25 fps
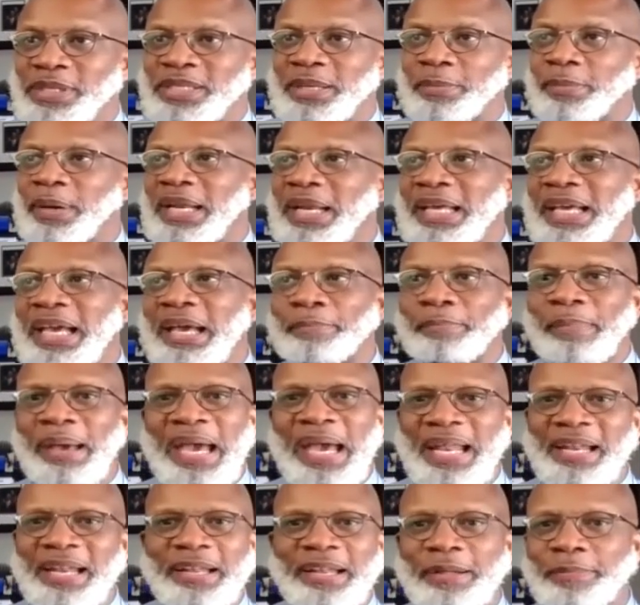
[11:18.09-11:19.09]
and somebody got
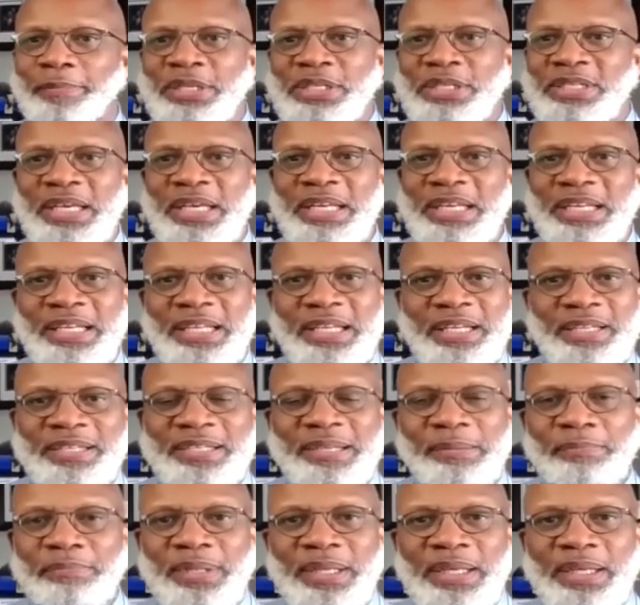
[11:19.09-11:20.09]
mad at him and said he
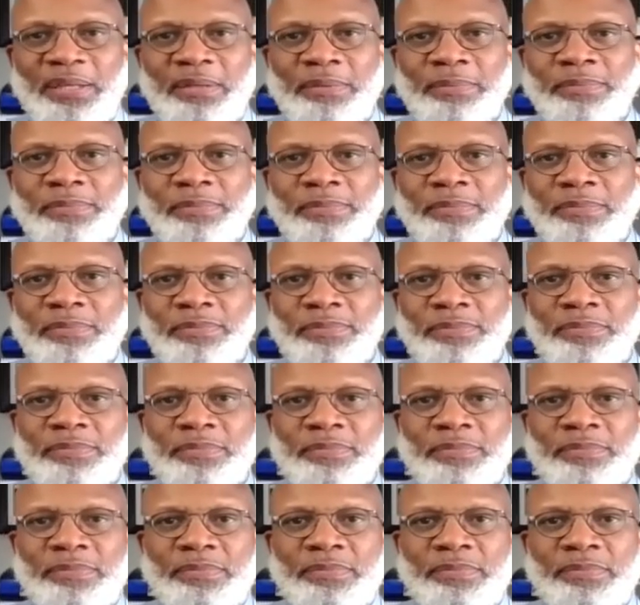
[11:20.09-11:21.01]
did something. Right.